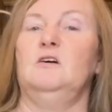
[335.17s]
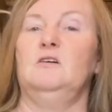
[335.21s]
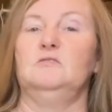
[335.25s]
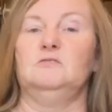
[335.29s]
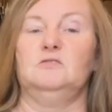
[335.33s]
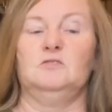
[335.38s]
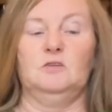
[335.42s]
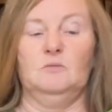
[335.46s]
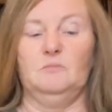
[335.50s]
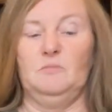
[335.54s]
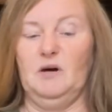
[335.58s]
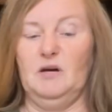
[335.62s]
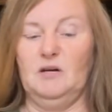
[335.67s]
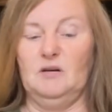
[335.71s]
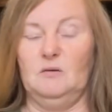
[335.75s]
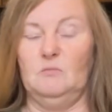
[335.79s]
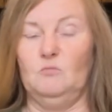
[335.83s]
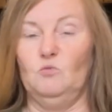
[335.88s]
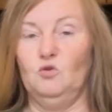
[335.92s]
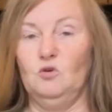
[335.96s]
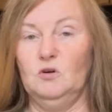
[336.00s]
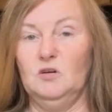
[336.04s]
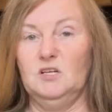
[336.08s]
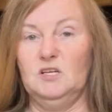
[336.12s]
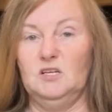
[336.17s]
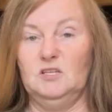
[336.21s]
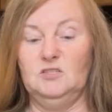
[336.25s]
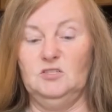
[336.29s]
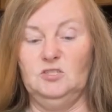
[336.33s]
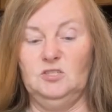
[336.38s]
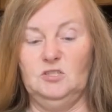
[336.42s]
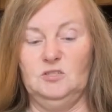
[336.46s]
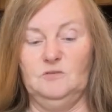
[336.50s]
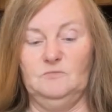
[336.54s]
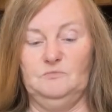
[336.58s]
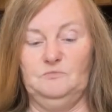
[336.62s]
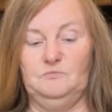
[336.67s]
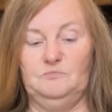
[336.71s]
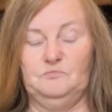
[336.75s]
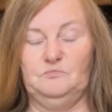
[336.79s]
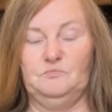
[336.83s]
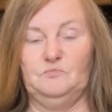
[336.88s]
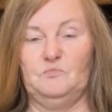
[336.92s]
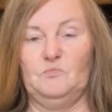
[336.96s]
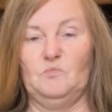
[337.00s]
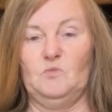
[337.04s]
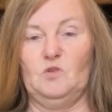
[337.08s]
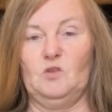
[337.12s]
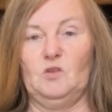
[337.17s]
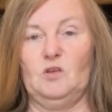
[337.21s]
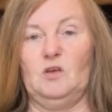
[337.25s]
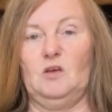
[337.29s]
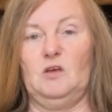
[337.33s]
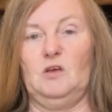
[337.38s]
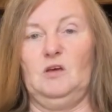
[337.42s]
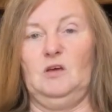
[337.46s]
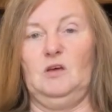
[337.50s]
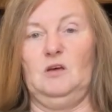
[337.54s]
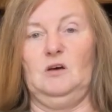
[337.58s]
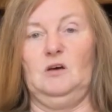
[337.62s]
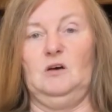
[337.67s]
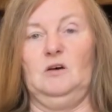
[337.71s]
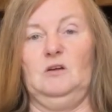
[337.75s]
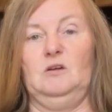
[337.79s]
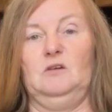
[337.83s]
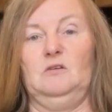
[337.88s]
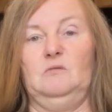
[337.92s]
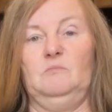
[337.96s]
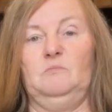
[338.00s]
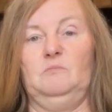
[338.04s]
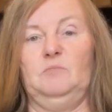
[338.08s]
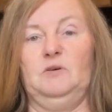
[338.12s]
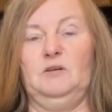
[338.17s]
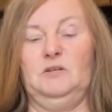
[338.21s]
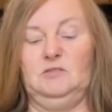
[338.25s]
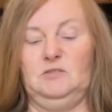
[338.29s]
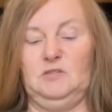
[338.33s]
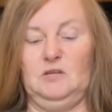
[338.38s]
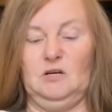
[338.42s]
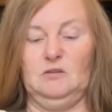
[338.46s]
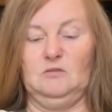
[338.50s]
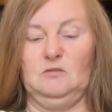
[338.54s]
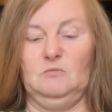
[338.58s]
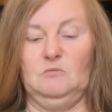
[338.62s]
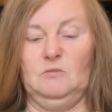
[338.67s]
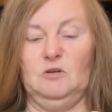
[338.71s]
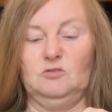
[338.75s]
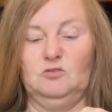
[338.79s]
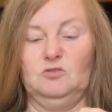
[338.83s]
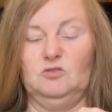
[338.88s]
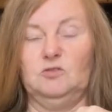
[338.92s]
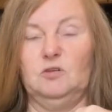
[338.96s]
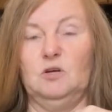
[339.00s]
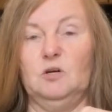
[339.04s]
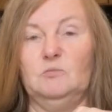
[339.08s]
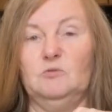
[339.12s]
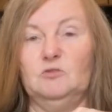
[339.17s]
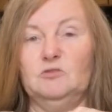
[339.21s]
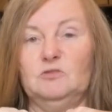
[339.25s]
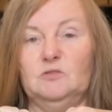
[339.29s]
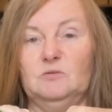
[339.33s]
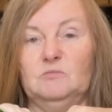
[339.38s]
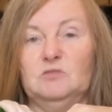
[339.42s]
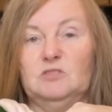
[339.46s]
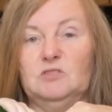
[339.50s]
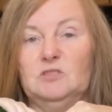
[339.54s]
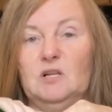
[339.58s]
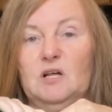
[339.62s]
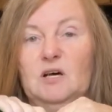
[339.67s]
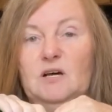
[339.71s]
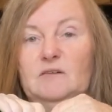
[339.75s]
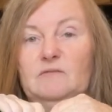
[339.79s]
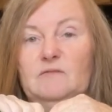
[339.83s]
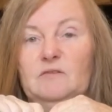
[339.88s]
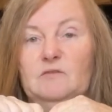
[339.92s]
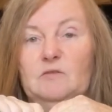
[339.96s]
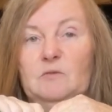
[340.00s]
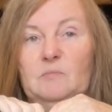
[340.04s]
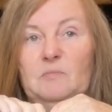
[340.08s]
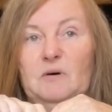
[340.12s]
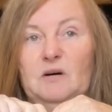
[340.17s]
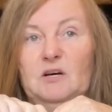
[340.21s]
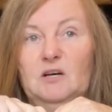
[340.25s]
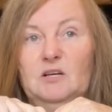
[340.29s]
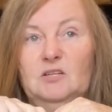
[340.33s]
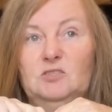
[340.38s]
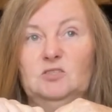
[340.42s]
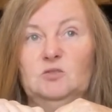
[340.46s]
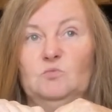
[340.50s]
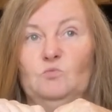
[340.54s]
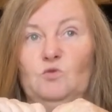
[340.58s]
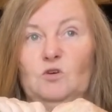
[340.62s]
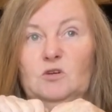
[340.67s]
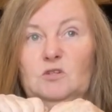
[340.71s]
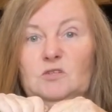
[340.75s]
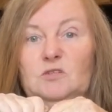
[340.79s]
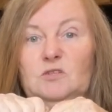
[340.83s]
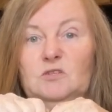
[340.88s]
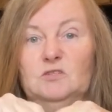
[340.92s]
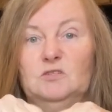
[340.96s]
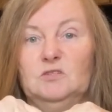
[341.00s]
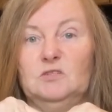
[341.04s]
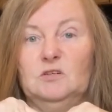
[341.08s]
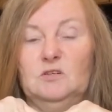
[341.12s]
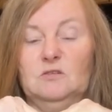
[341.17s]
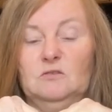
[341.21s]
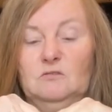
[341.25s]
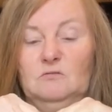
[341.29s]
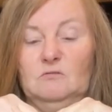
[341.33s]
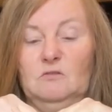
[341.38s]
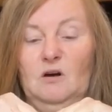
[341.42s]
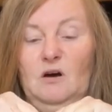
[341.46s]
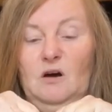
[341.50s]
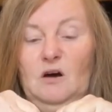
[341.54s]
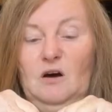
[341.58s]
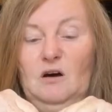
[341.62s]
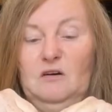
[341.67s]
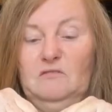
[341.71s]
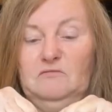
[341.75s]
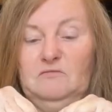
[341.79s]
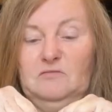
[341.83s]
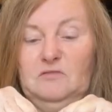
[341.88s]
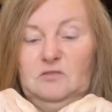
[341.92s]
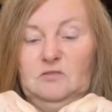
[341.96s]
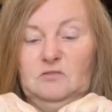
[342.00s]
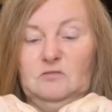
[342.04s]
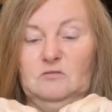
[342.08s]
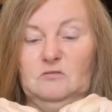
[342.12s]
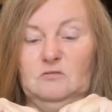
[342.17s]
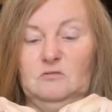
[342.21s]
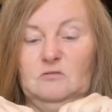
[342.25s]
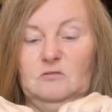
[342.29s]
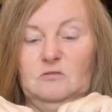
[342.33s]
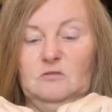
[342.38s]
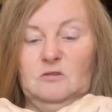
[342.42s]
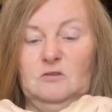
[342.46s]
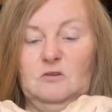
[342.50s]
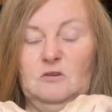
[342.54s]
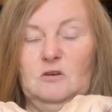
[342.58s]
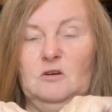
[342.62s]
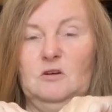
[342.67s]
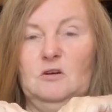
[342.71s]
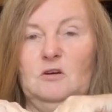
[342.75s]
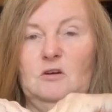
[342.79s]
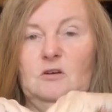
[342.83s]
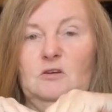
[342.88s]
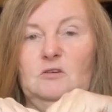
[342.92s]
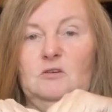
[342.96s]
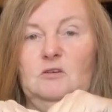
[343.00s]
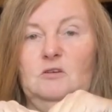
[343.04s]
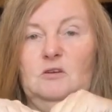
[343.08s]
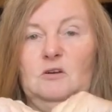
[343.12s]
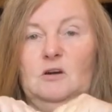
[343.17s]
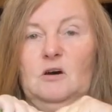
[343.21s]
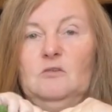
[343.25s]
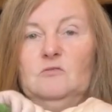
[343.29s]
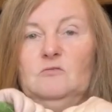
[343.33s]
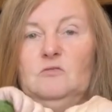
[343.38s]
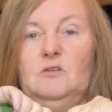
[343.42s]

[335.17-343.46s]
to pay a mortgage and picked out the most troublesome slave of the bunch and wanted to sell her off. And, you know,